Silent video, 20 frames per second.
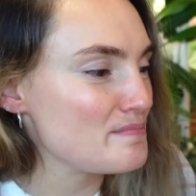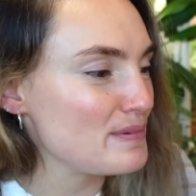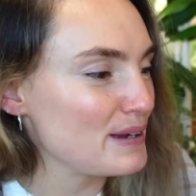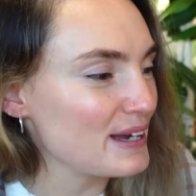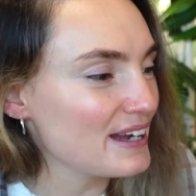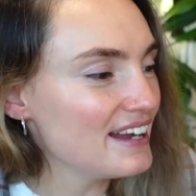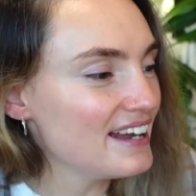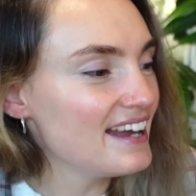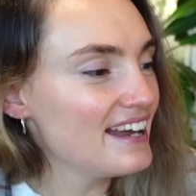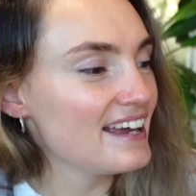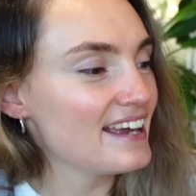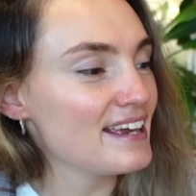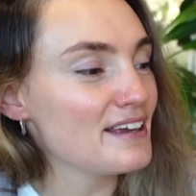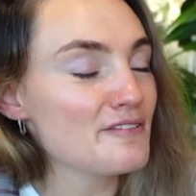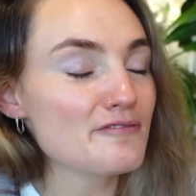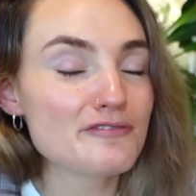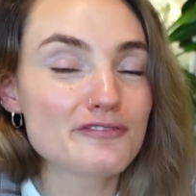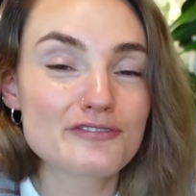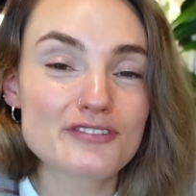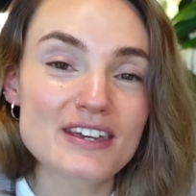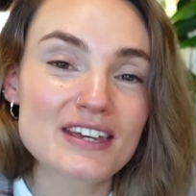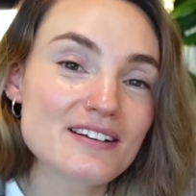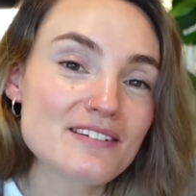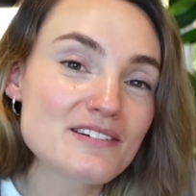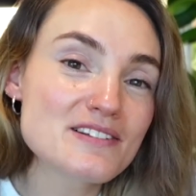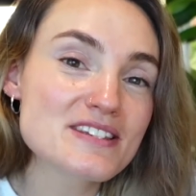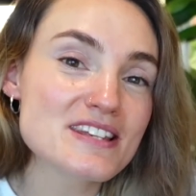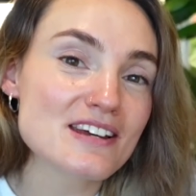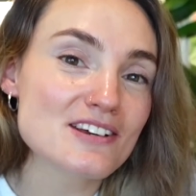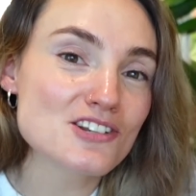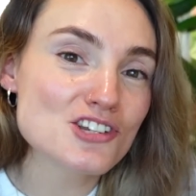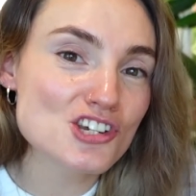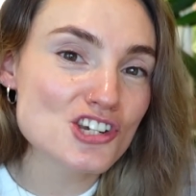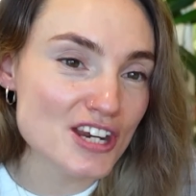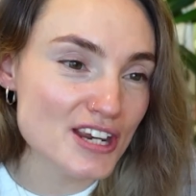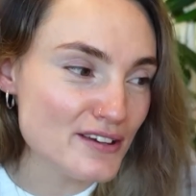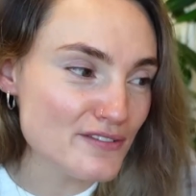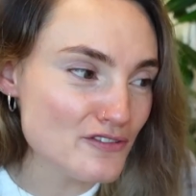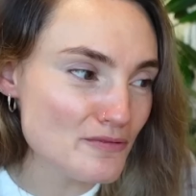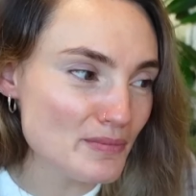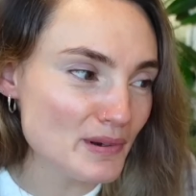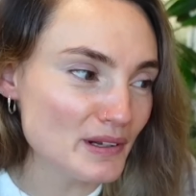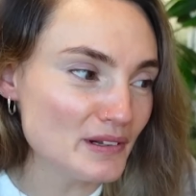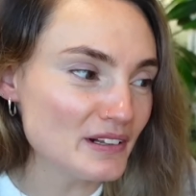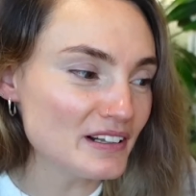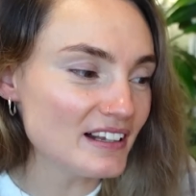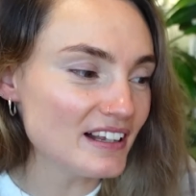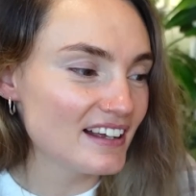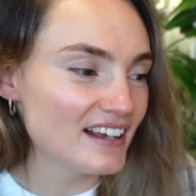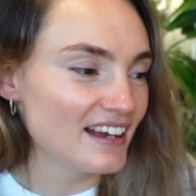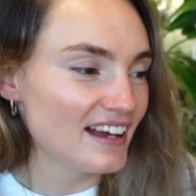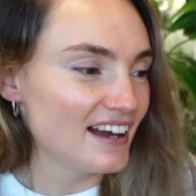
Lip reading: but it feels achievable.